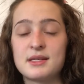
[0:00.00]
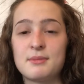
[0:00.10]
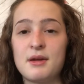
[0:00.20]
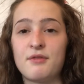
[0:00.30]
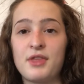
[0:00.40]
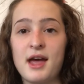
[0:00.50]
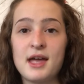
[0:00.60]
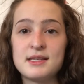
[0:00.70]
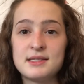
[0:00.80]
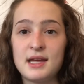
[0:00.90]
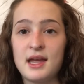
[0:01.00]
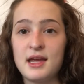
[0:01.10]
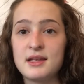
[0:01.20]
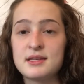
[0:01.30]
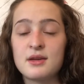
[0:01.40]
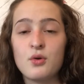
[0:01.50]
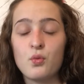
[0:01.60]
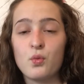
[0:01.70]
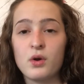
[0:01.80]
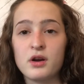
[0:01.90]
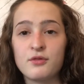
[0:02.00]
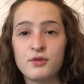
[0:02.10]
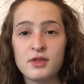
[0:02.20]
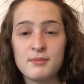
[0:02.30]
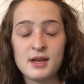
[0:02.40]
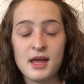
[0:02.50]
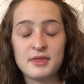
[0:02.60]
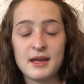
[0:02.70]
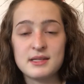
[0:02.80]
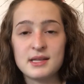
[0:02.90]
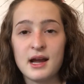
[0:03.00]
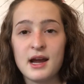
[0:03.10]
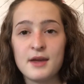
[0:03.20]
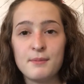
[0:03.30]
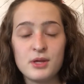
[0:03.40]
them if that date worked for them and at that time.